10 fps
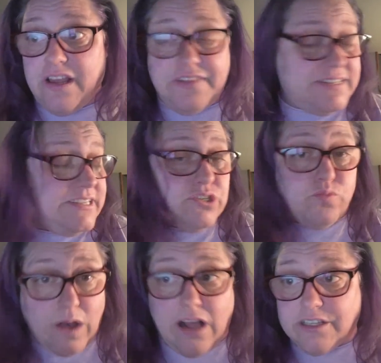This is
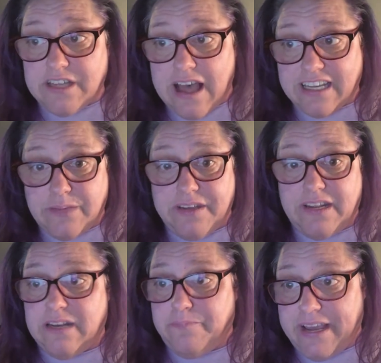well
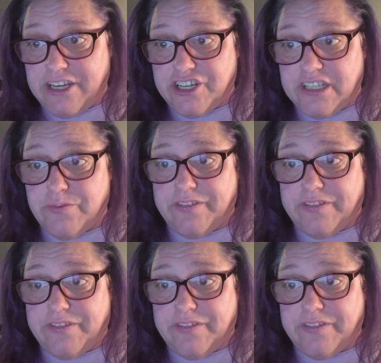documented in patients